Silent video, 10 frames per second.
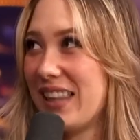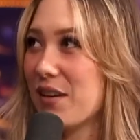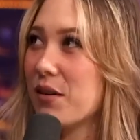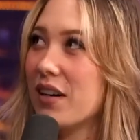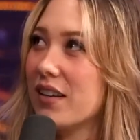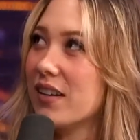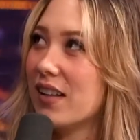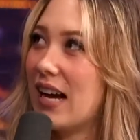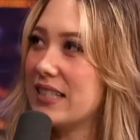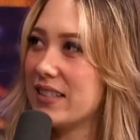And there were other
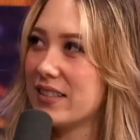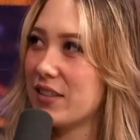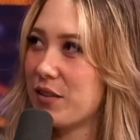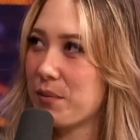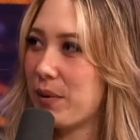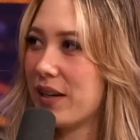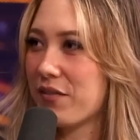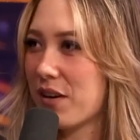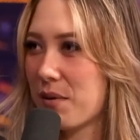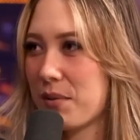classes you could
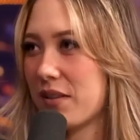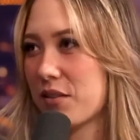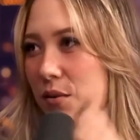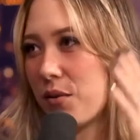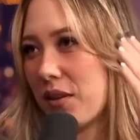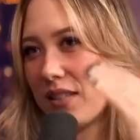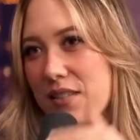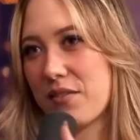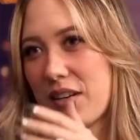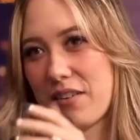pick from. I mean, there's a whole
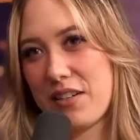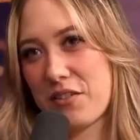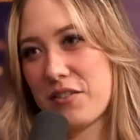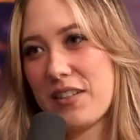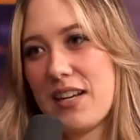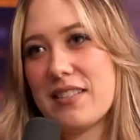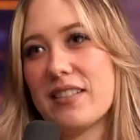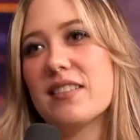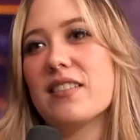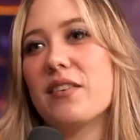list of recreational
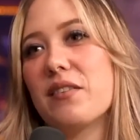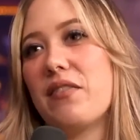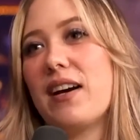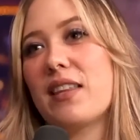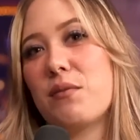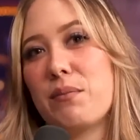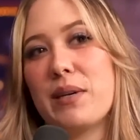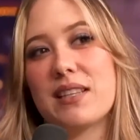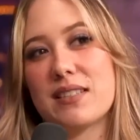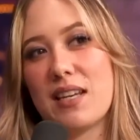classes. So the fact that we
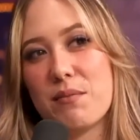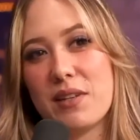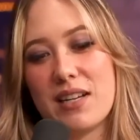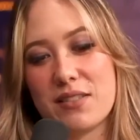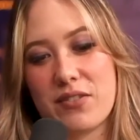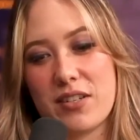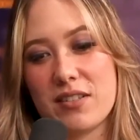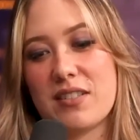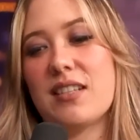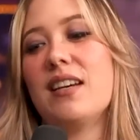picked the same class
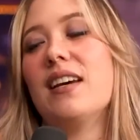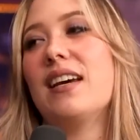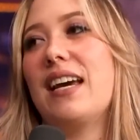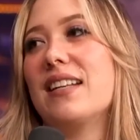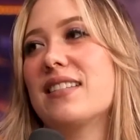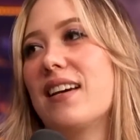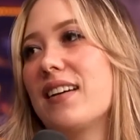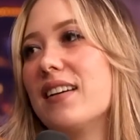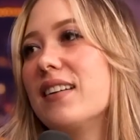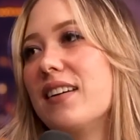first and
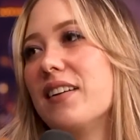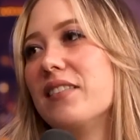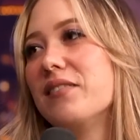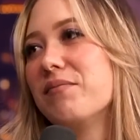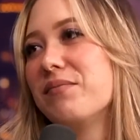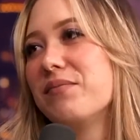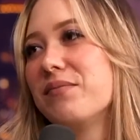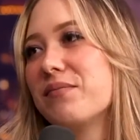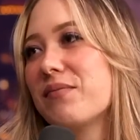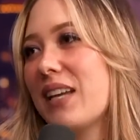second, you know.
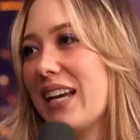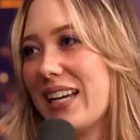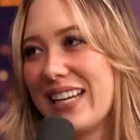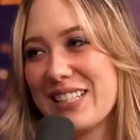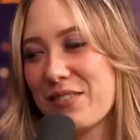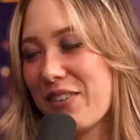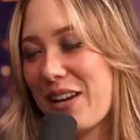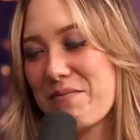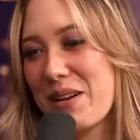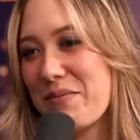It sealed it. It's
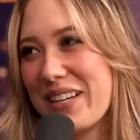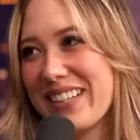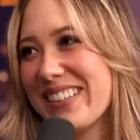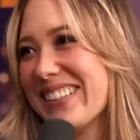fate, You just baby.